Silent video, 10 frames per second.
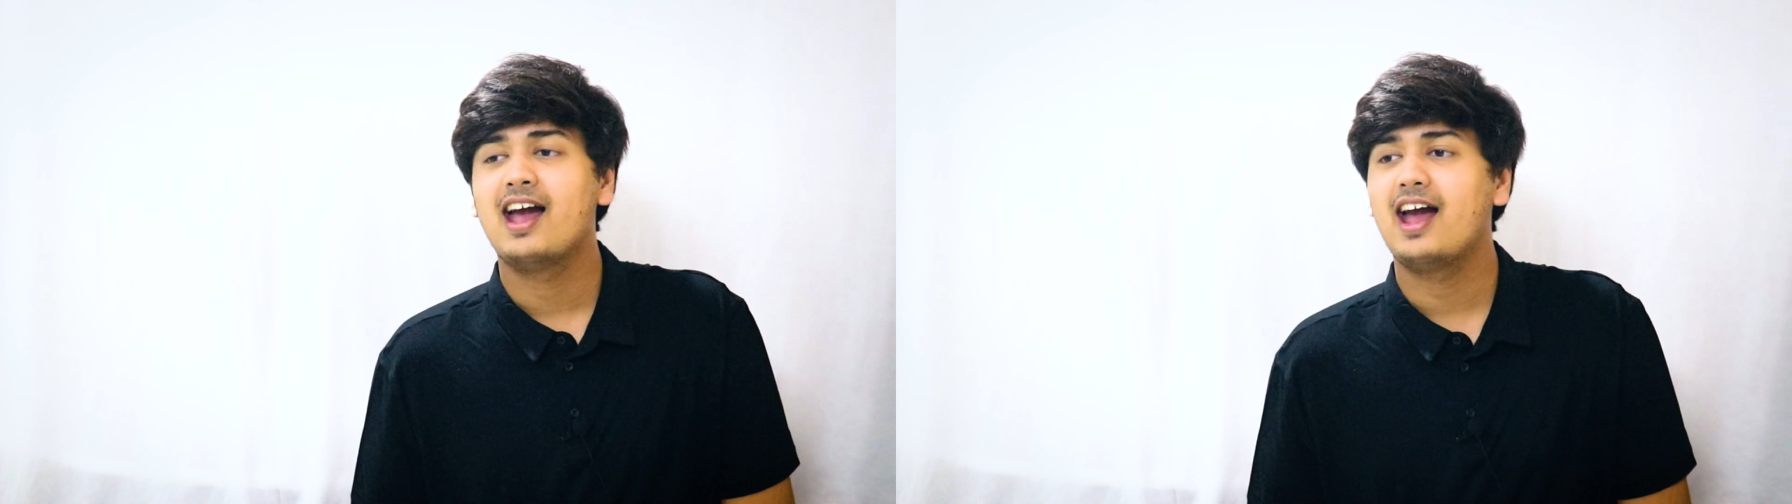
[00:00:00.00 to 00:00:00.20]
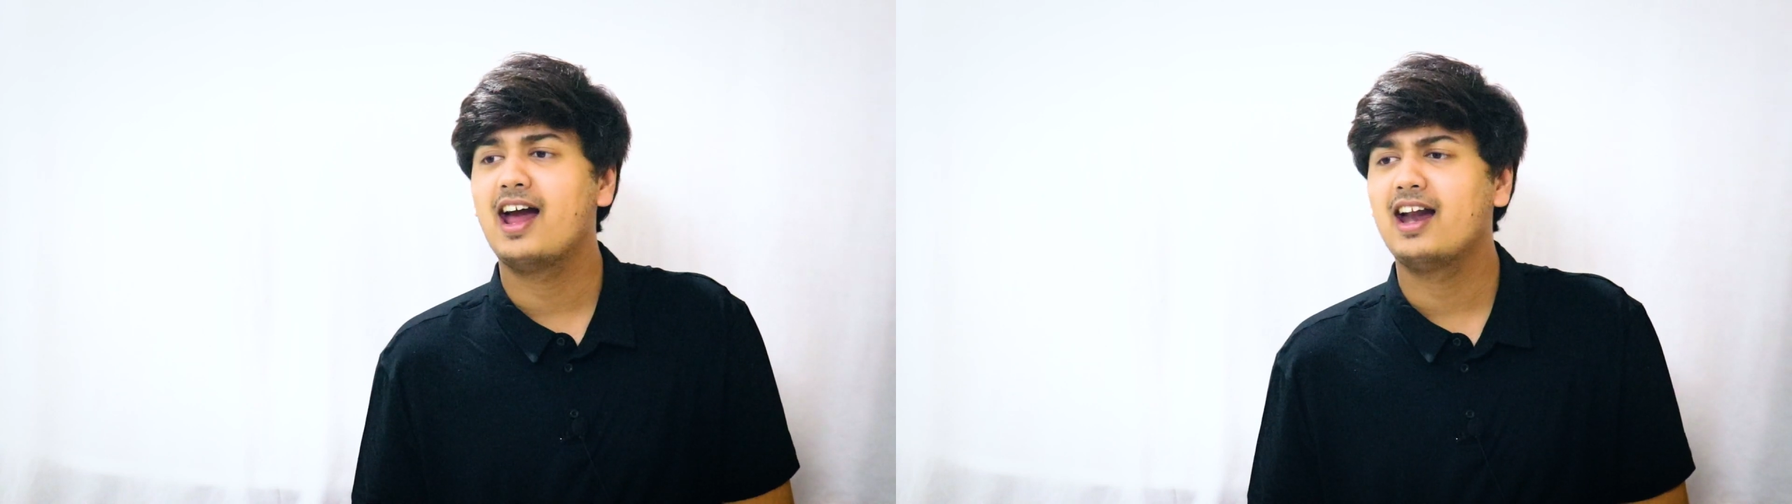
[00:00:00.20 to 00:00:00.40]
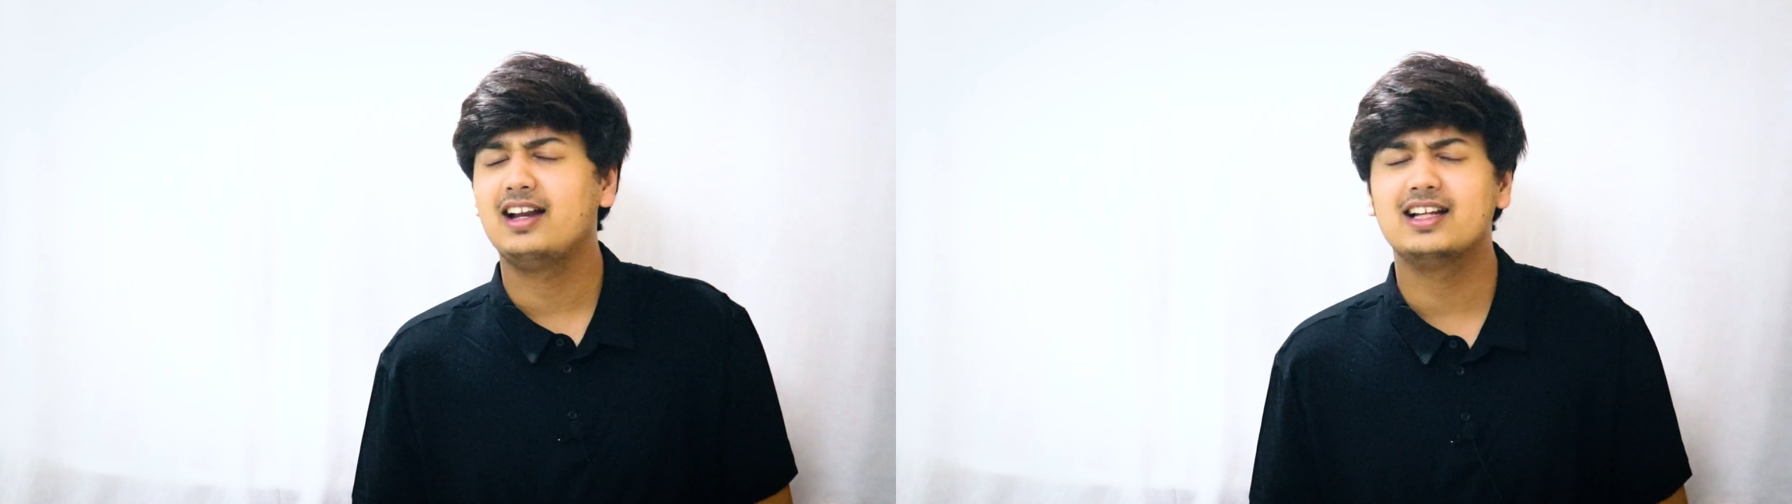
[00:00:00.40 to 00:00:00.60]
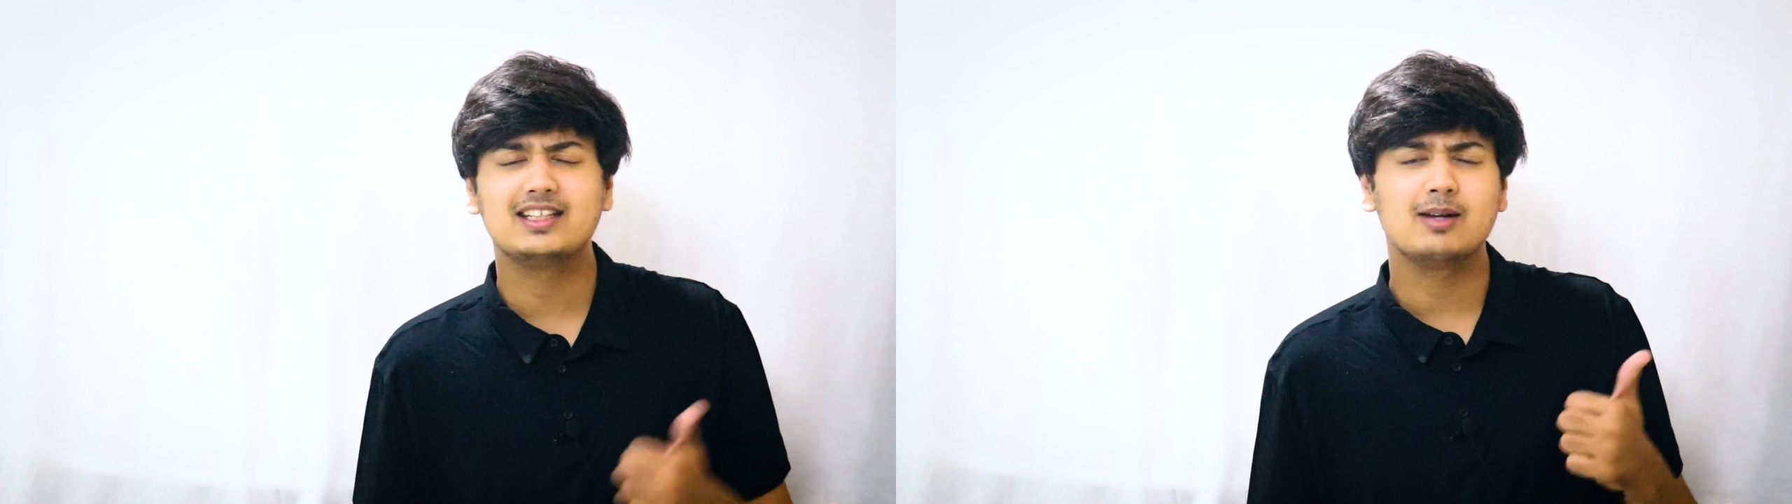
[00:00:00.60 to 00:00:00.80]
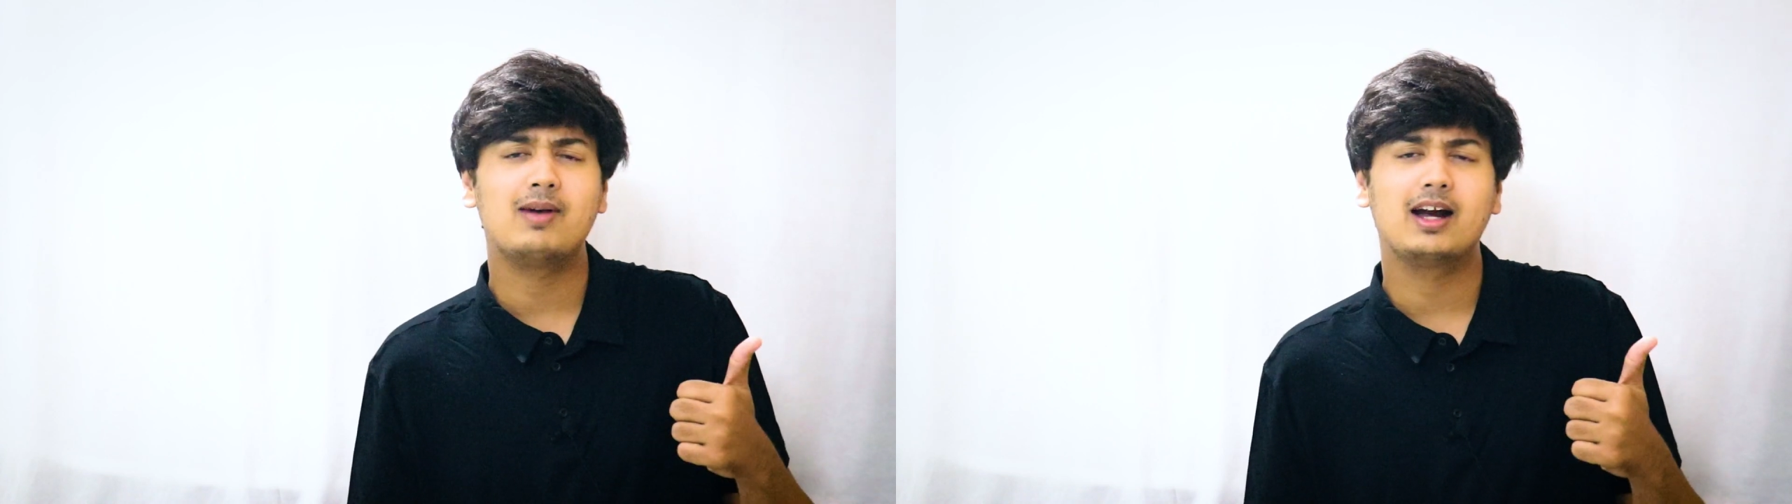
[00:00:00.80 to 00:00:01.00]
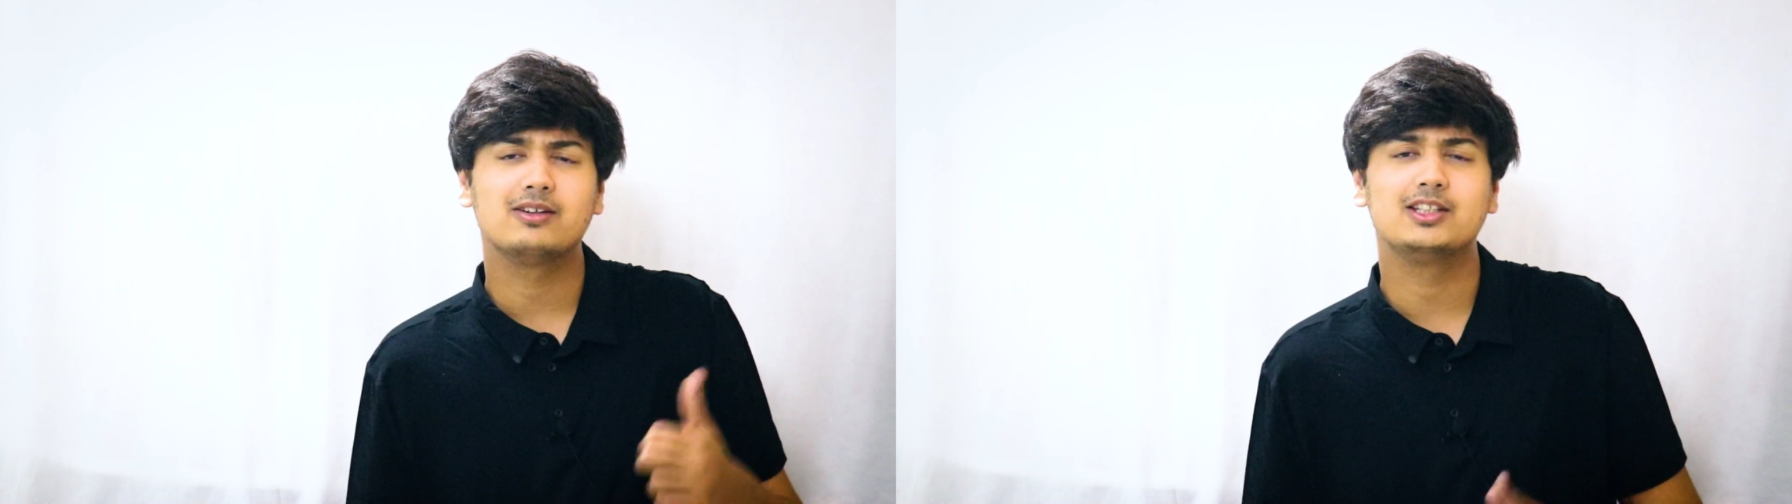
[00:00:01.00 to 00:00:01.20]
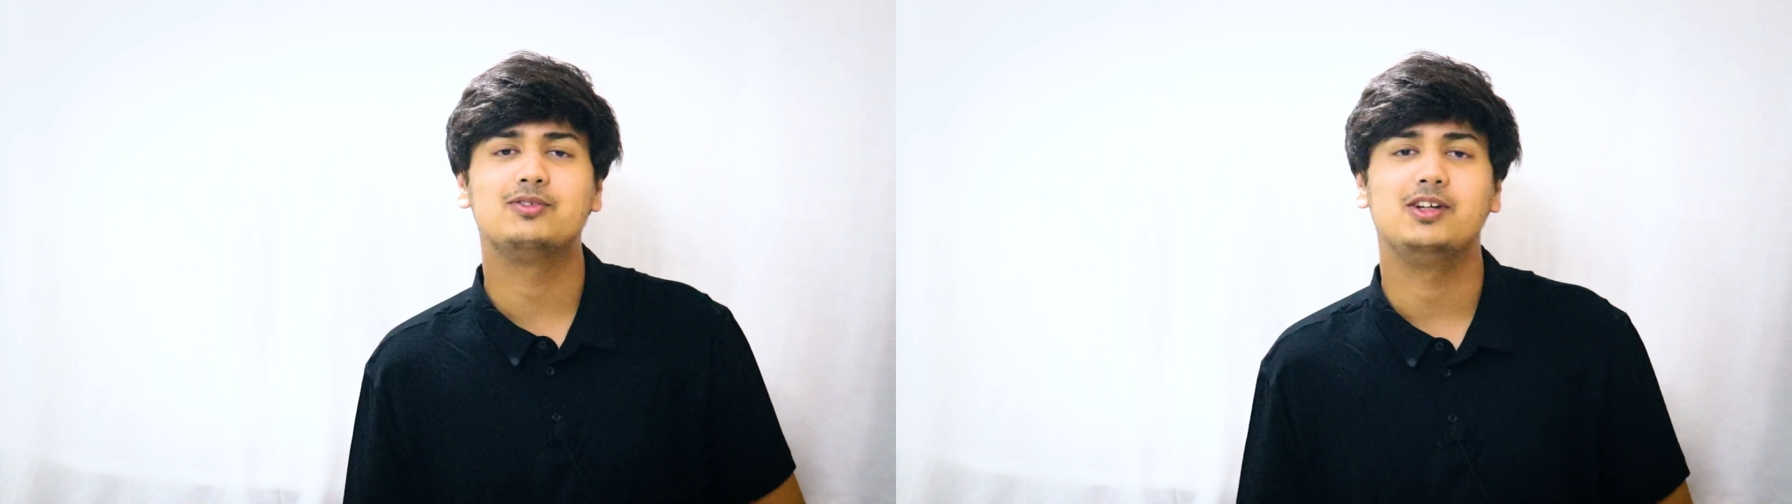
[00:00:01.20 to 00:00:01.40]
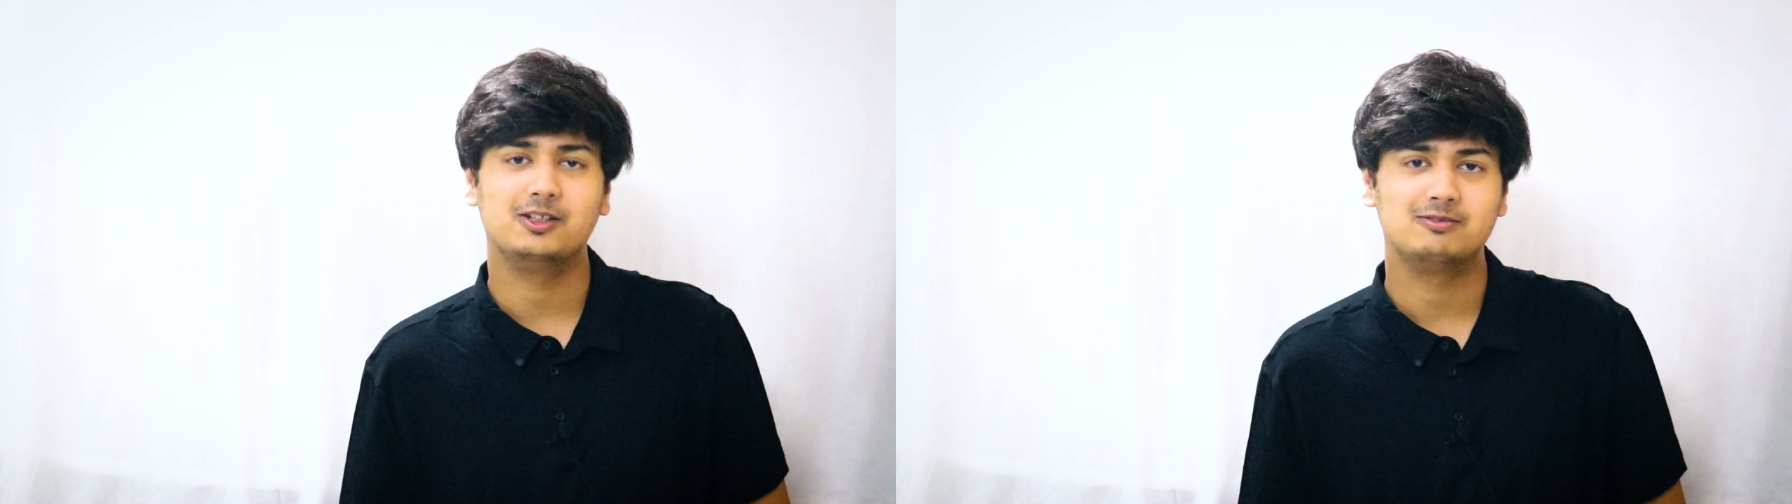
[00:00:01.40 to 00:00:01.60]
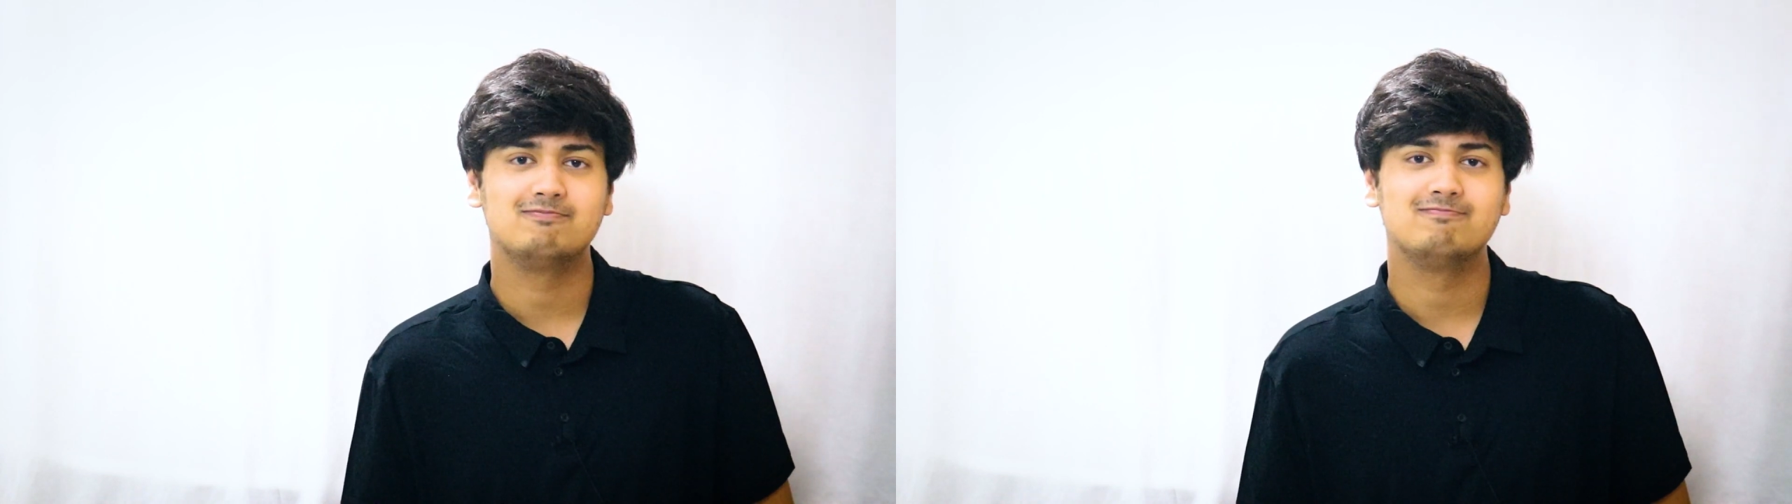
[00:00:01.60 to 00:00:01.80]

and let's get back to this video